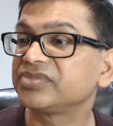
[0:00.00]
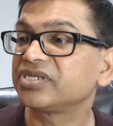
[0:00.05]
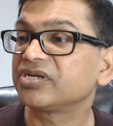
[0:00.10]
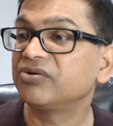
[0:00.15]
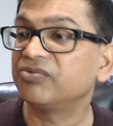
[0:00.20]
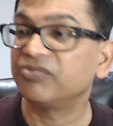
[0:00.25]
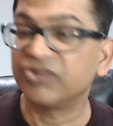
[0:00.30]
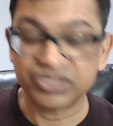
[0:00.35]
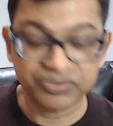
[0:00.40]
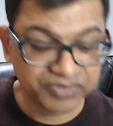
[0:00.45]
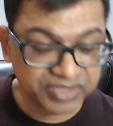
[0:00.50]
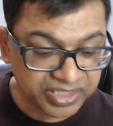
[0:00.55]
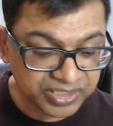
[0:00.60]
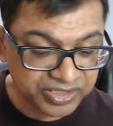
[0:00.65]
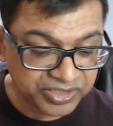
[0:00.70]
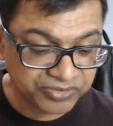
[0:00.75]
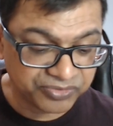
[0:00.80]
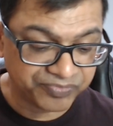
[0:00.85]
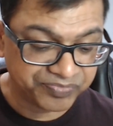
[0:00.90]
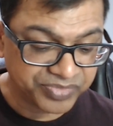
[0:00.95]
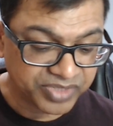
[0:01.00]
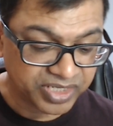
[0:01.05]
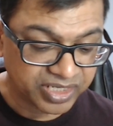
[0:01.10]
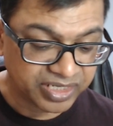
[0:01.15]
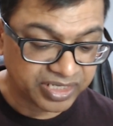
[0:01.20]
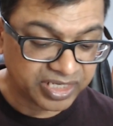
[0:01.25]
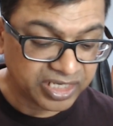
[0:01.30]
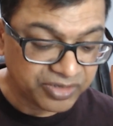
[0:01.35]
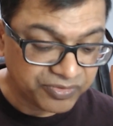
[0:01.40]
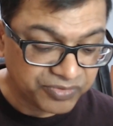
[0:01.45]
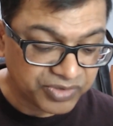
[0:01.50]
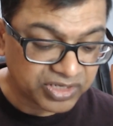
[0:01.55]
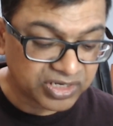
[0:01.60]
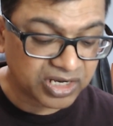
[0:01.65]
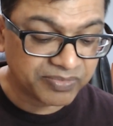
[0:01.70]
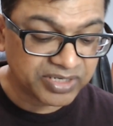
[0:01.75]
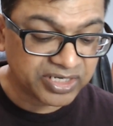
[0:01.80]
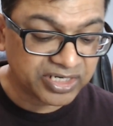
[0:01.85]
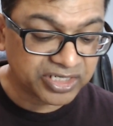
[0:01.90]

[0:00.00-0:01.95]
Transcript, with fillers: What will he do? He will come and